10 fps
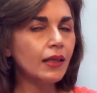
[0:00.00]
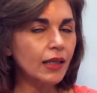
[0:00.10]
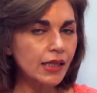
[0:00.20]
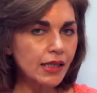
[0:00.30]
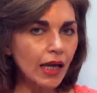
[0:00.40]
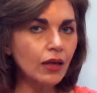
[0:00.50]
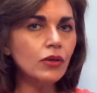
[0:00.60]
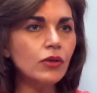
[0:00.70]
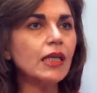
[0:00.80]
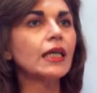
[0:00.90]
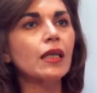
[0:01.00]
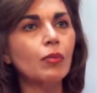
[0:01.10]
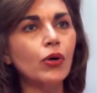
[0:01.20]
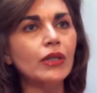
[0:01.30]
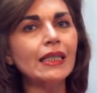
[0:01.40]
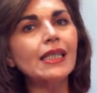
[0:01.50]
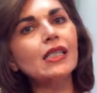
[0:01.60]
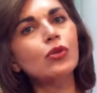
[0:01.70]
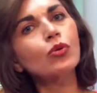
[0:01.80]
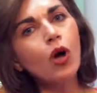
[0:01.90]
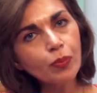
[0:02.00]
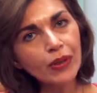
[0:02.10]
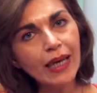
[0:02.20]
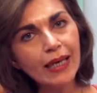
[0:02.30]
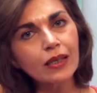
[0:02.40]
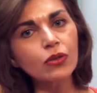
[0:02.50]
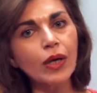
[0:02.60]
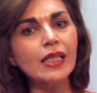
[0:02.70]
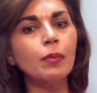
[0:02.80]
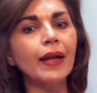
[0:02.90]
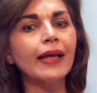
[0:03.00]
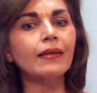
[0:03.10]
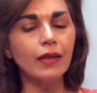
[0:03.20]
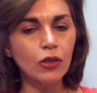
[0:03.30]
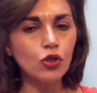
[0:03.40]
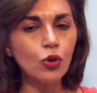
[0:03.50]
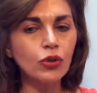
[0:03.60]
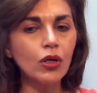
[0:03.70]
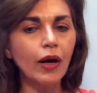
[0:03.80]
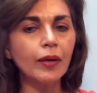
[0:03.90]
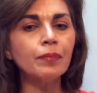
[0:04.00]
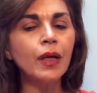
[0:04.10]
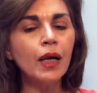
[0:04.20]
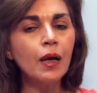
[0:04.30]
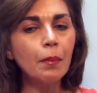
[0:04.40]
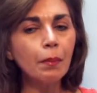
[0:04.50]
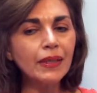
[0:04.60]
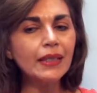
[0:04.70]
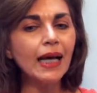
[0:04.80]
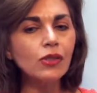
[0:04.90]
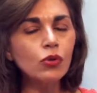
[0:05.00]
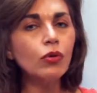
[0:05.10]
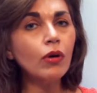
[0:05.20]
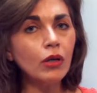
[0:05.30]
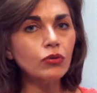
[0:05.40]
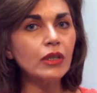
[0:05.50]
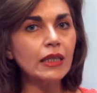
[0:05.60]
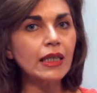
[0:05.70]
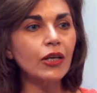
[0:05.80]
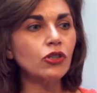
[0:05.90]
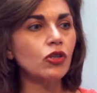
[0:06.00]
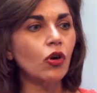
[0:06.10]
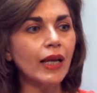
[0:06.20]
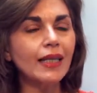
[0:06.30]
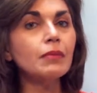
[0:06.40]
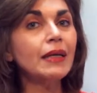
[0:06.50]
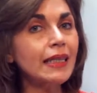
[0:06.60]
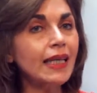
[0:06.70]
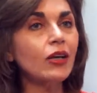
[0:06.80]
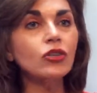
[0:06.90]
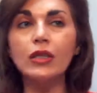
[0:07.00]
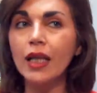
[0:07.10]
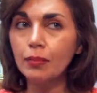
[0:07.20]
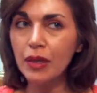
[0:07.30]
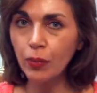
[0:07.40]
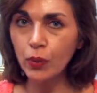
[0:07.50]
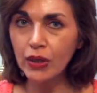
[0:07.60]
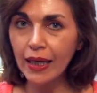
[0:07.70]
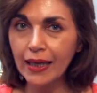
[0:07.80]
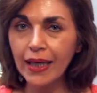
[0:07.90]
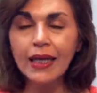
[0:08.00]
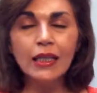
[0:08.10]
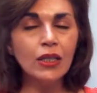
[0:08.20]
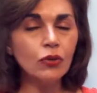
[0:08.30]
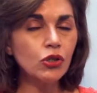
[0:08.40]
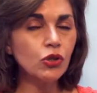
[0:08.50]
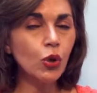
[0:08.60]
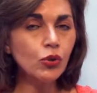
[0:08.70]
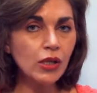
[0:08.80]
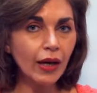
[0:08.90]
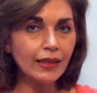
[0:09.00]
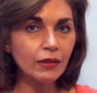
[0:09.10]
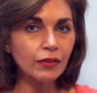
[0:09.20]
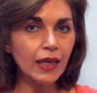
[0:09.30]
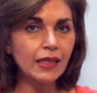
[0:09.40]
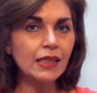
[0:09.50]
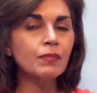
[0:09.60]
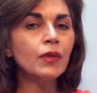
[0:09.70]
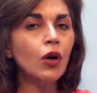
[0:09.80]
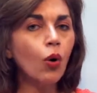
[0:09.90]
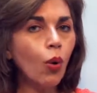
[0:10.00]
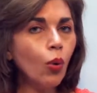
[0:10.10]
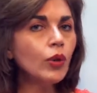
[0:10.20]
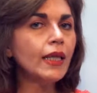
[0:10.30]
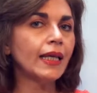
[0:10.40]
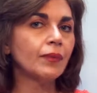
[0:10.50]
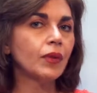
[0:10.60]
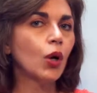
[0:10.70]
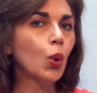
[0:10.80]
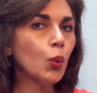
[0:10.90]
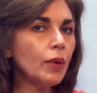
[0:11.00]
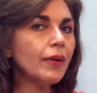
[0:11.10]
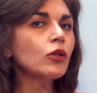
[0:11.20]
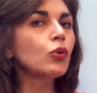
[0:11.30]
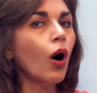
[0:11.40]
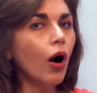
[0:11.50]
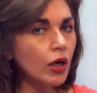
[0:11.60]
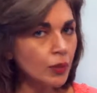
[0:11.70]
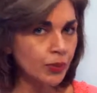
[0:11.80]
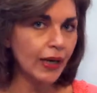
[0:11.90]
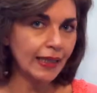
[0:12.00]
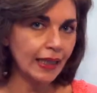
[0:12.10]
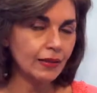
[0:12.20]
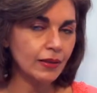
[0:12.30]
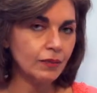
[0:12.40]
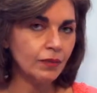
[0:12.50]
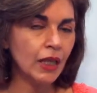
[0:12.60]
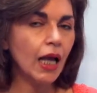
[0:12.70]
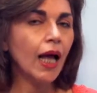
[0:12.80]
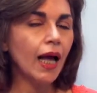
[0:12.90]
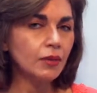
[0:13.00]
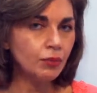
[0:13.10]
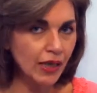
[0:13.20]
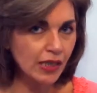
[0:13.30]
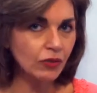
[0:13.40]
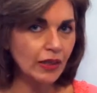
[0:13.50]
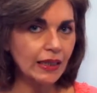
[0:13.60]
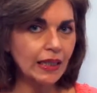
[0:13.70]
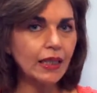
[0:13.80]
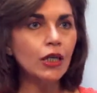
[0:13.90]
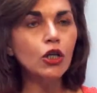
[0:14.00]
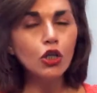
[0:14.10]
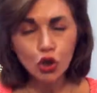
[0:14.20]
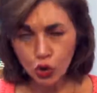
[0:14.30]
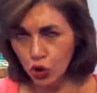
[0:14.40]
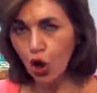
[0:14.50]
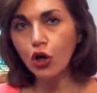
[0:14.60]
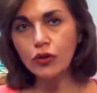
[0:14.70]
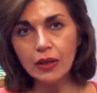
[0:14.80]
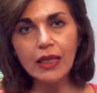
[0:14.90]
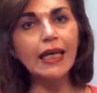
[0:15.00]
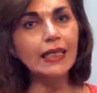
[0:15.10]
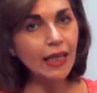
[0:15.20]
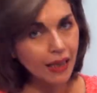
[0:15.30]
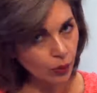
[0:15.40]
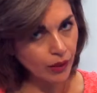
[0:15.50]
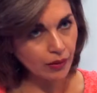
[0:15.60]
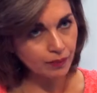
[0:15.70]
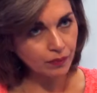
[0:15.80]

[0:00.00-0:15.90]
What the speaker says: the cells in the body. This is too complicated to explain in a short time, but it has no contraindication on any medication that people take. There is no side effects. Only women who are pregnant and breastfeeding should not take the liquid.